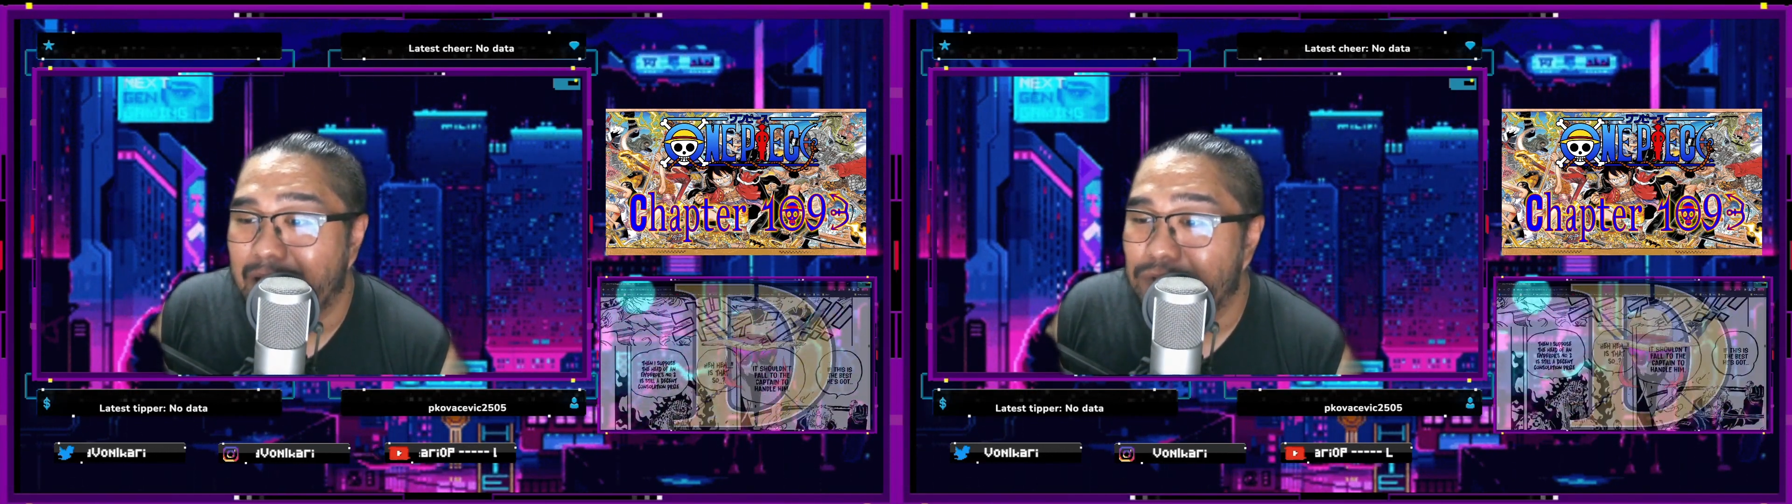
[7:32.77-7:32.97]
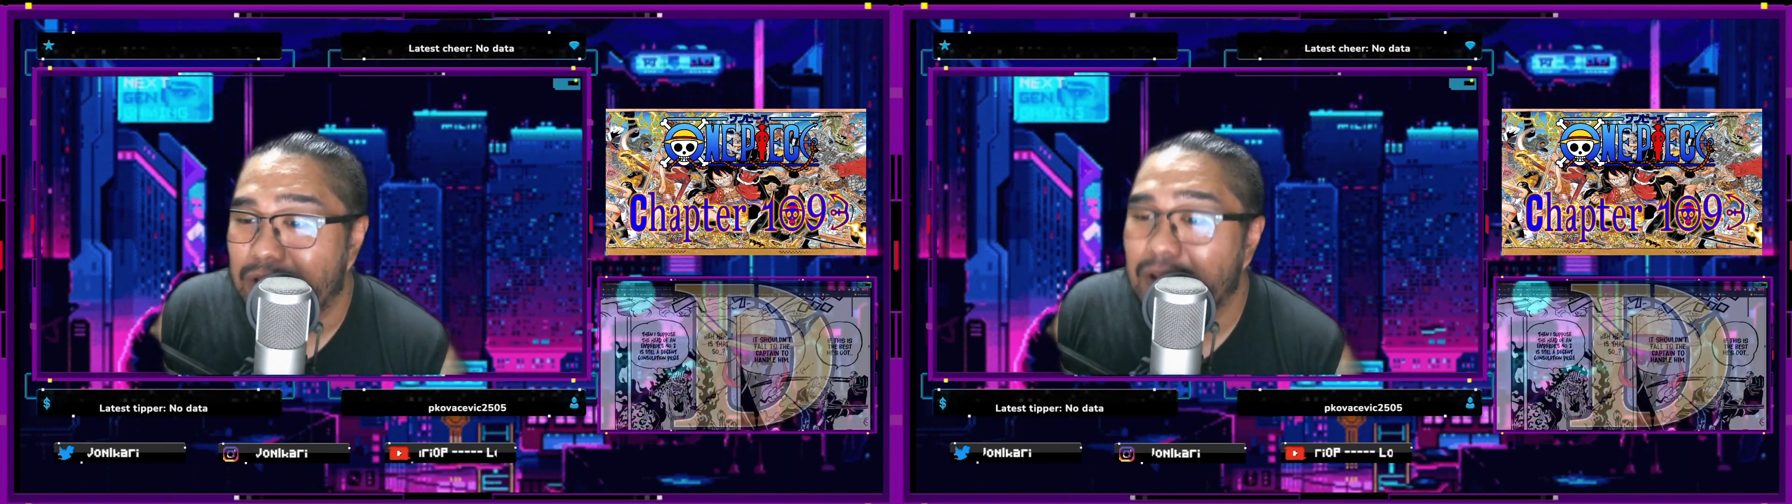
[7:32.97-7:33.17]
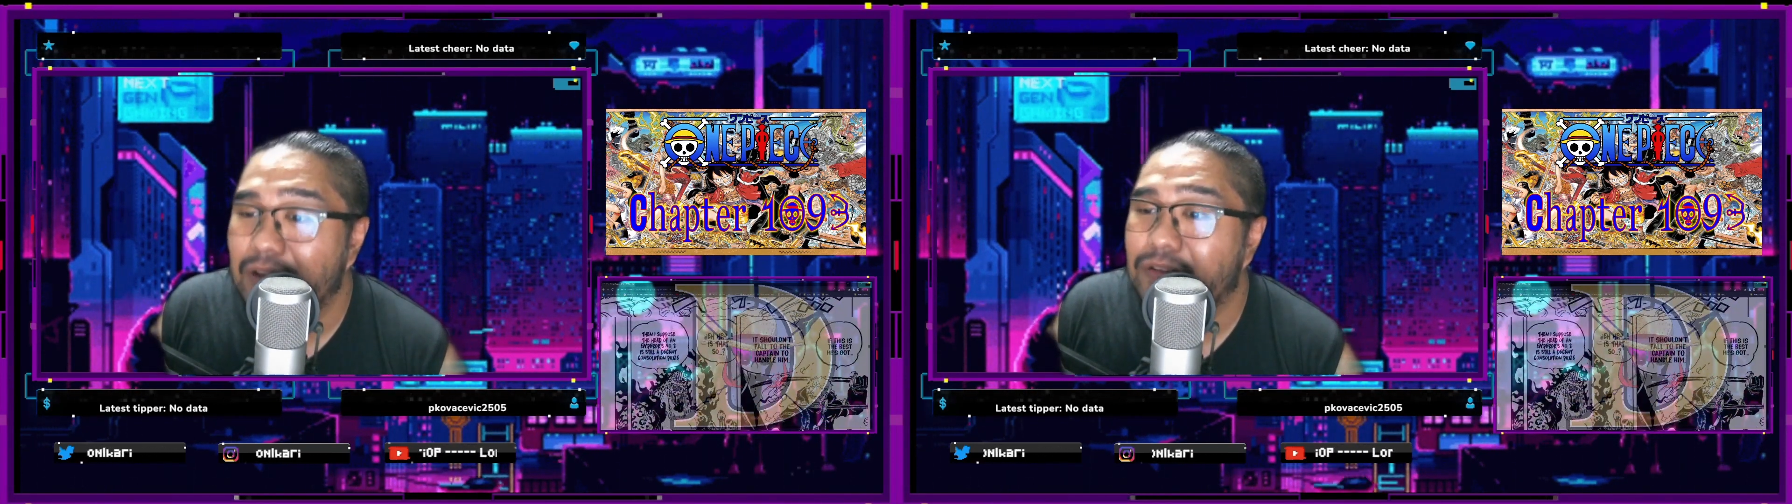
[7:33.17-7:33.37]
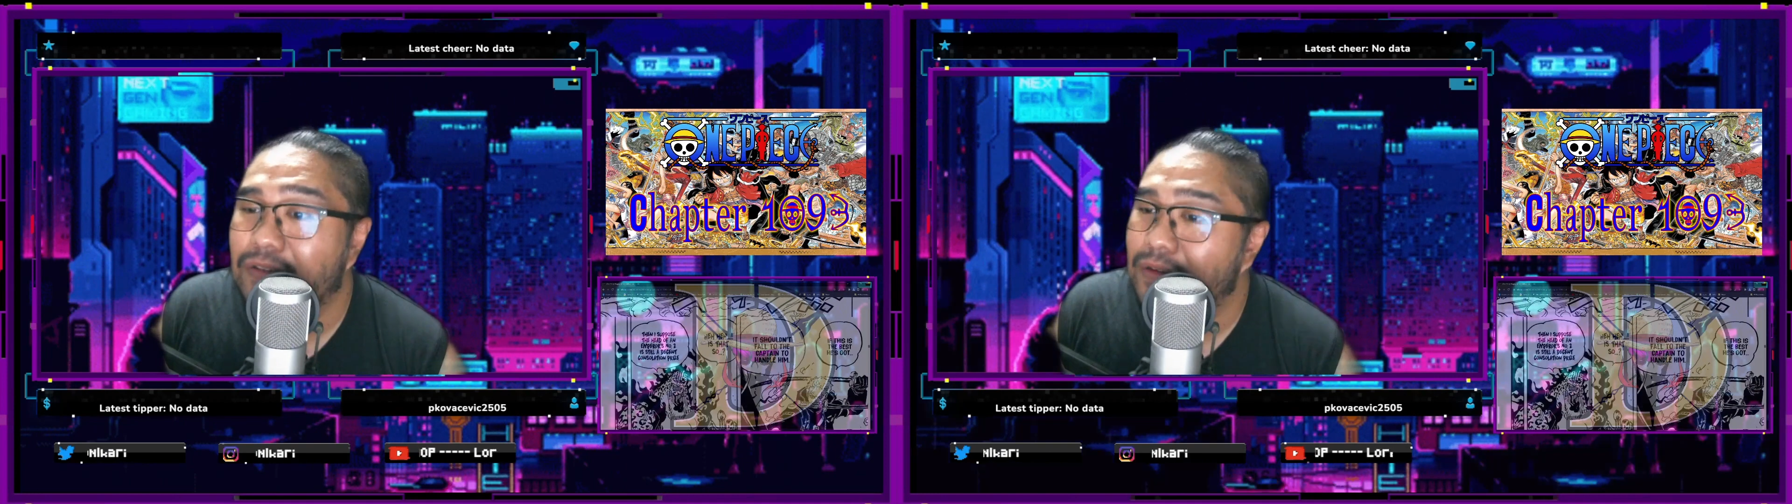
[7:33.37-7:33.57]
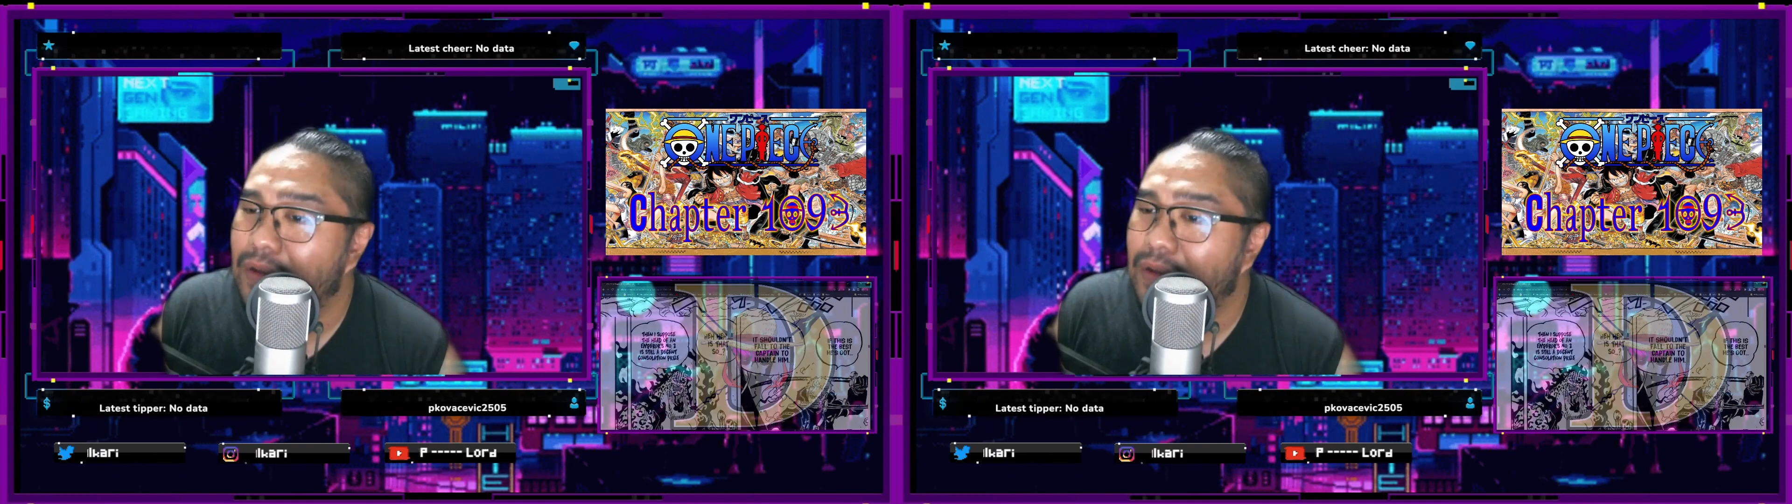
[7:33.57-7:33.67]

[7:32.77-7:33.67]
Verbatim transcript: this,